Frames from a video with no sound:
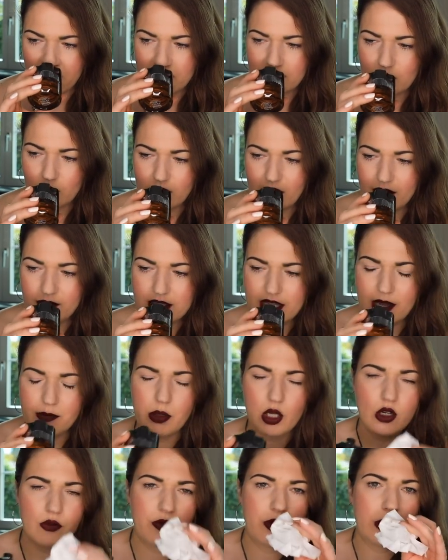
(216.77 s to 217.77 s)
so it gives
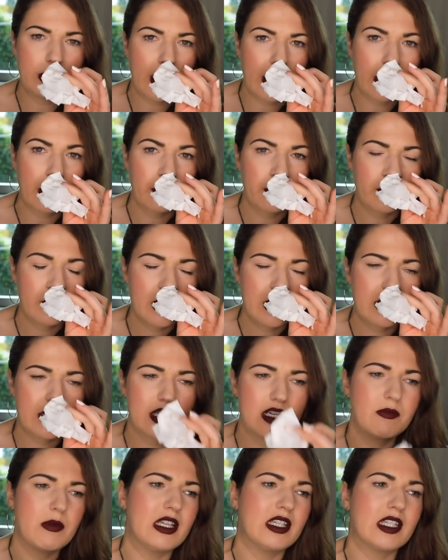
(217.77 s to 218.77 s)
that beautiful like
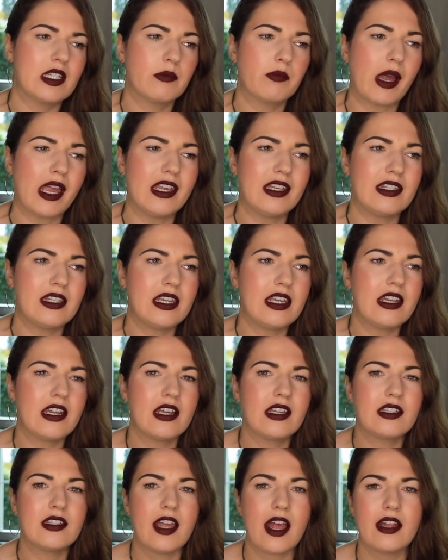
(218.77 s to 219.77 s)
cinnamon
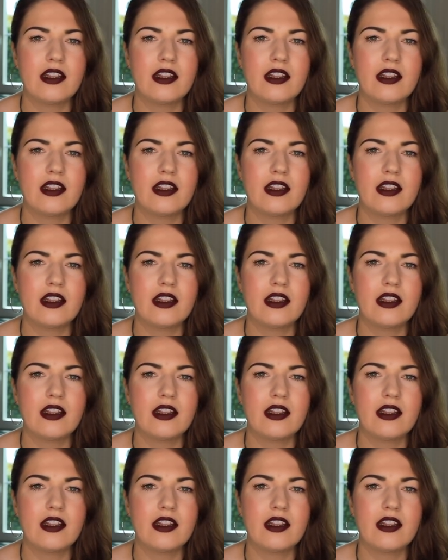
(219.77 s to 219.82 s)
spiciness,